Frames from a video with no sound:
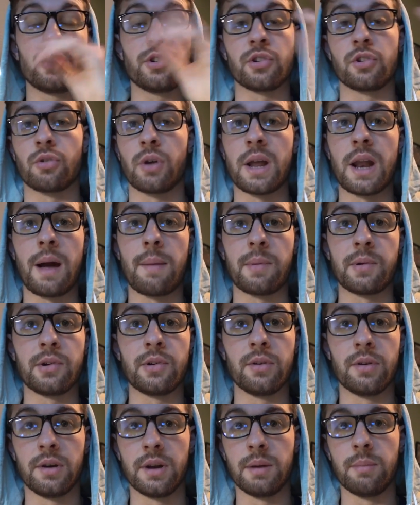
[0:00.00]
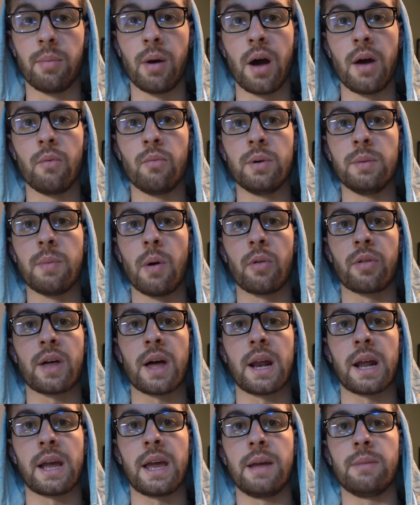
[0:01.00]
which is a great opportunity, but we both
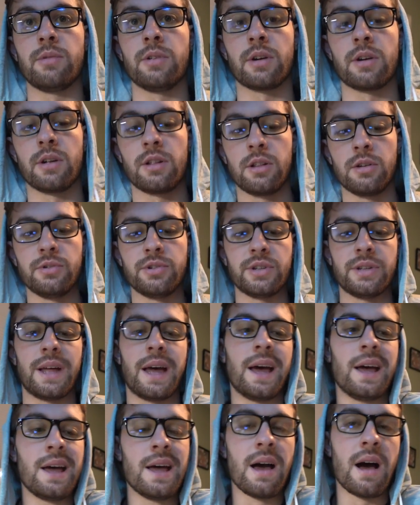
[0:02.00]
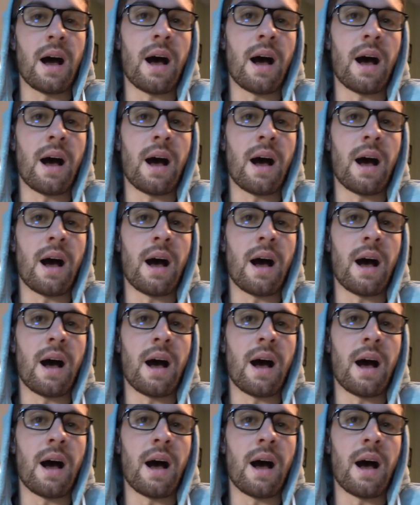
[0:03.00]
kind of came to the conclusion that